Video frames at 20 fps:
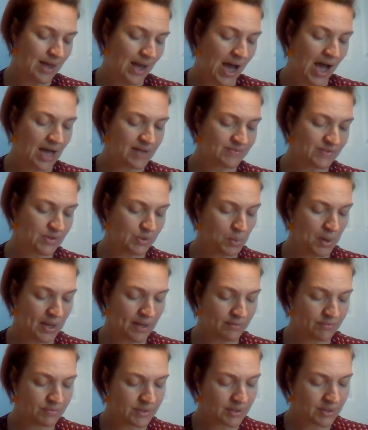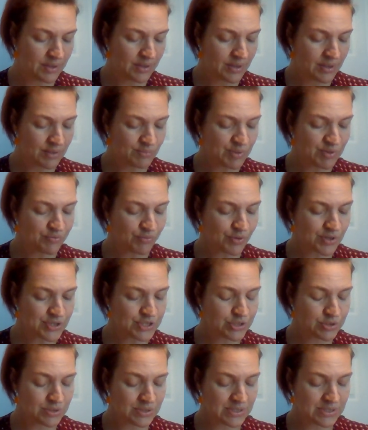Ivy waved. Before
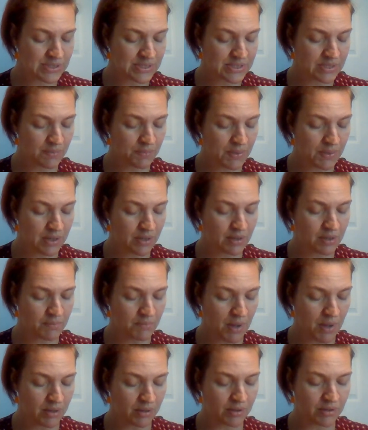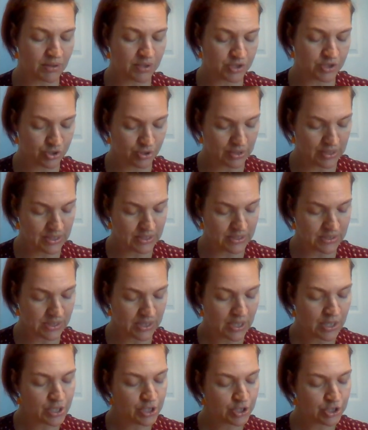Susan disappeared among the trees,
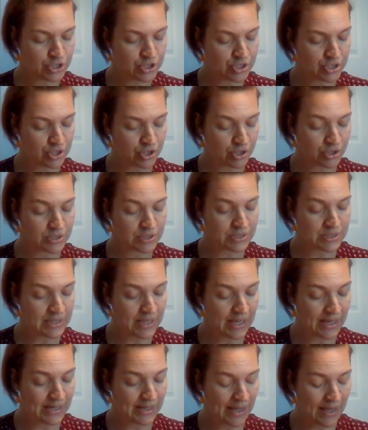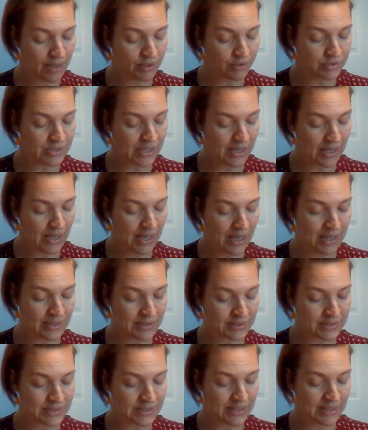she turned and held a
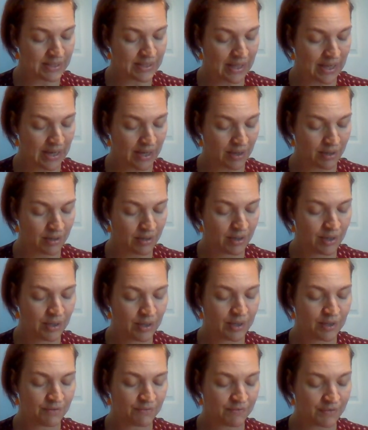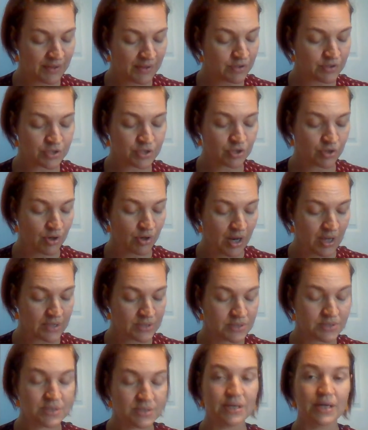hand in the air. Fingers
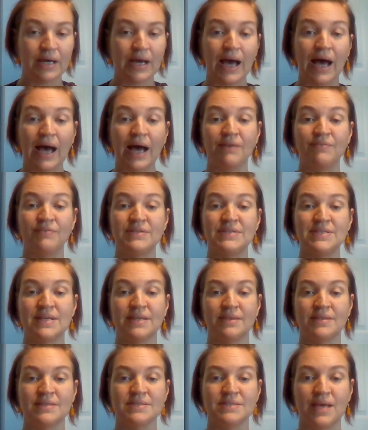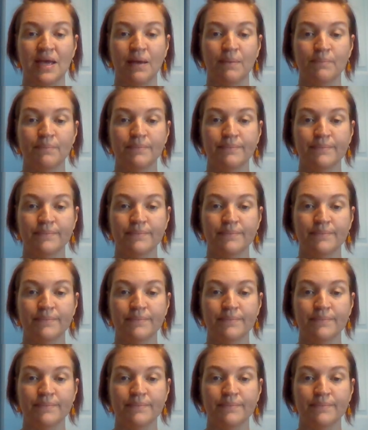crossed. Ivy did the same.